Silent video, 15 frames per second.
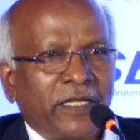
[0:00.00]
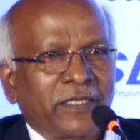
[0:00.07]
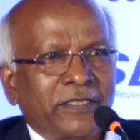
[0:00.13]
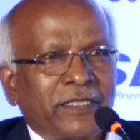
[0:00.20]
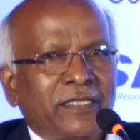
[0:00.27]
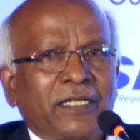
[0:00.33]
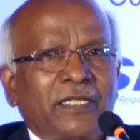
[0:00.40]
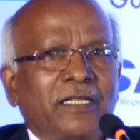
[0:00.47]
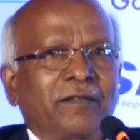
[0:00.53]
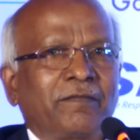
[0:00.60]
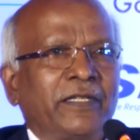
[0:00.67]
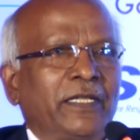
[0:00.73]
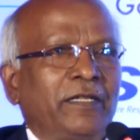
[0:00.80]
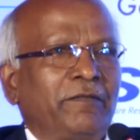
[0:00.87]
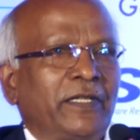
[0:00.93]
As I said,
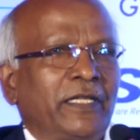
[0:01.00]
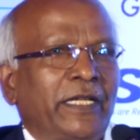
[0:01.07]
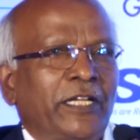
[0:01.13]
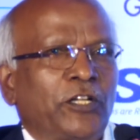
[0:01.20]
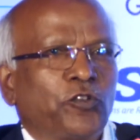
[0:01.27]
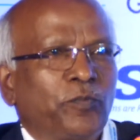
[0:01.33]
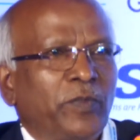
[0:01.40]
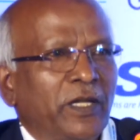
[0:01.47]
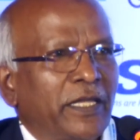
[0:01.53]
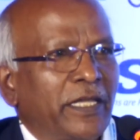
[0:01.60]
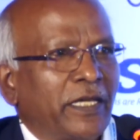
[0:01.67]
we need to build